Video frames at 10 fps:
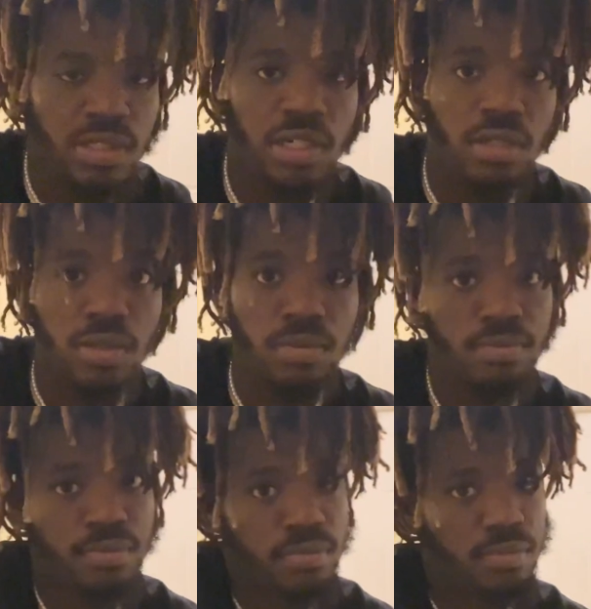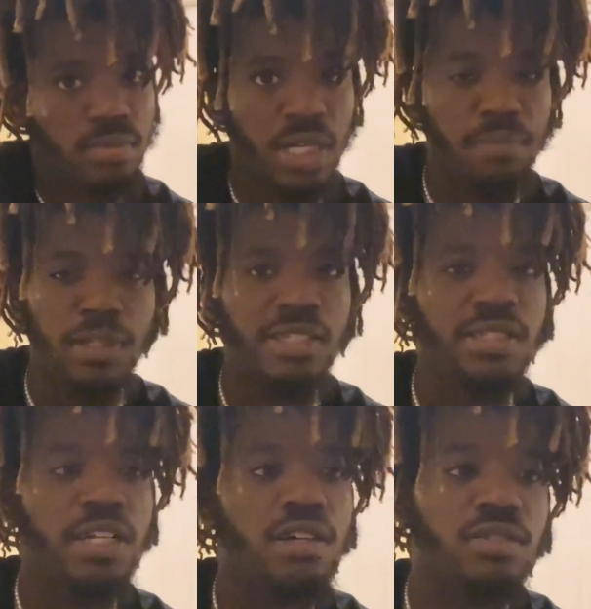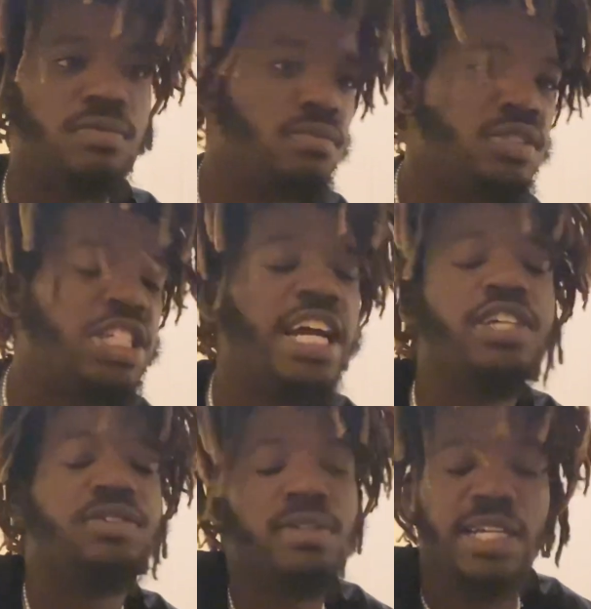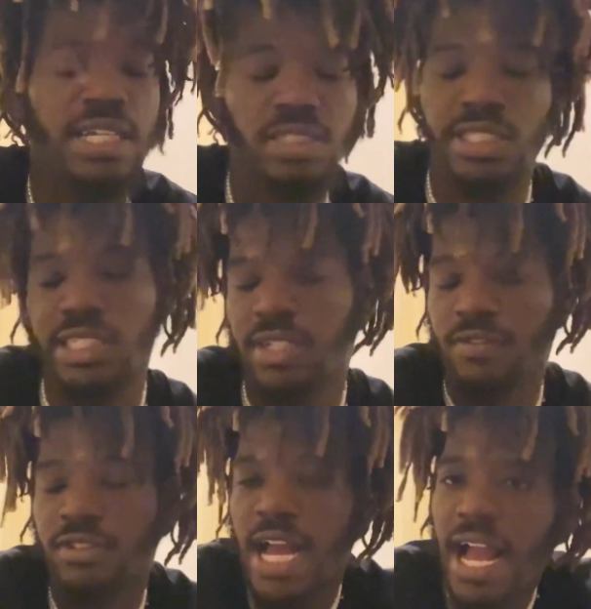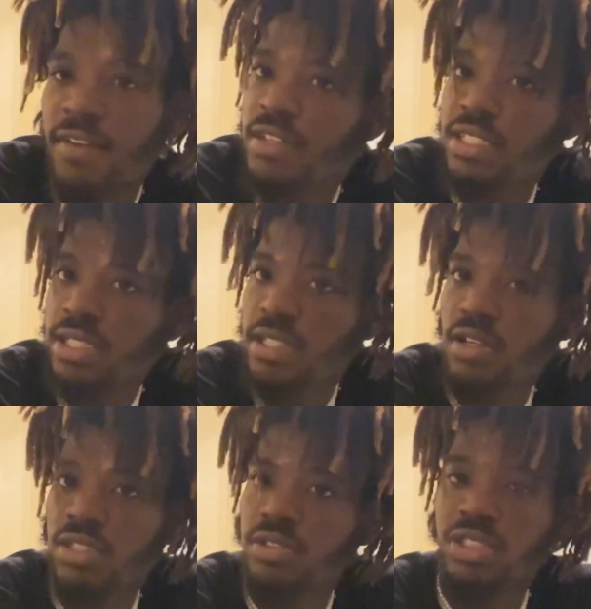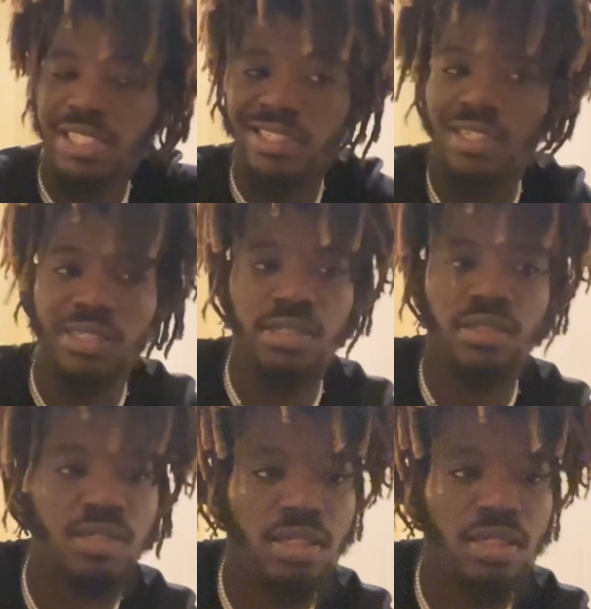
So, and plus, they're going to check you again to see if you have anything on you just because,